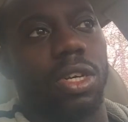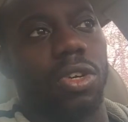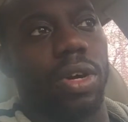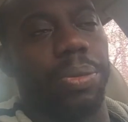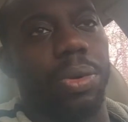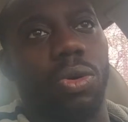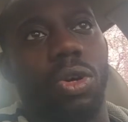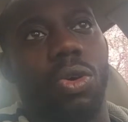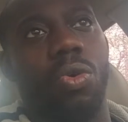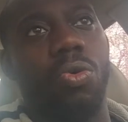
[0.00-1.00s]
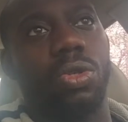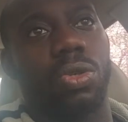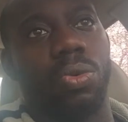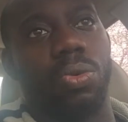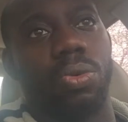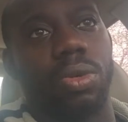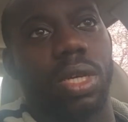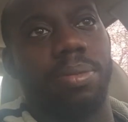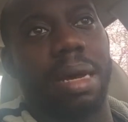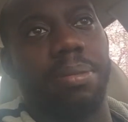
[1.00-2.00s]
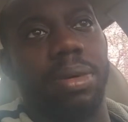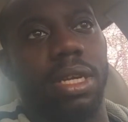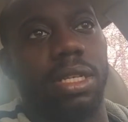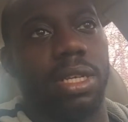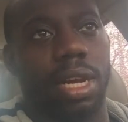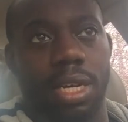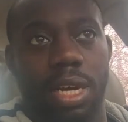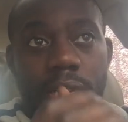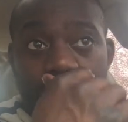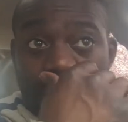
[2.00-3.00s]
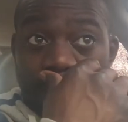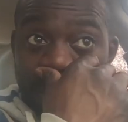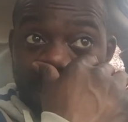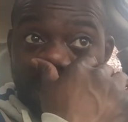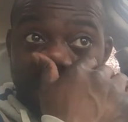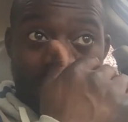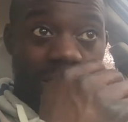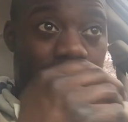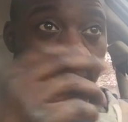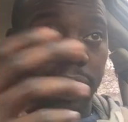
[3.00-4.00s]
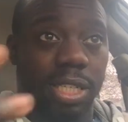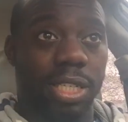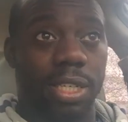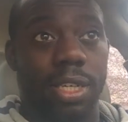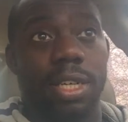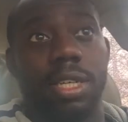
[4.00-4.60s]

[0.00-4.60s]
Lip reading: All right, we don't know who's who. It might be a Jake. You might see a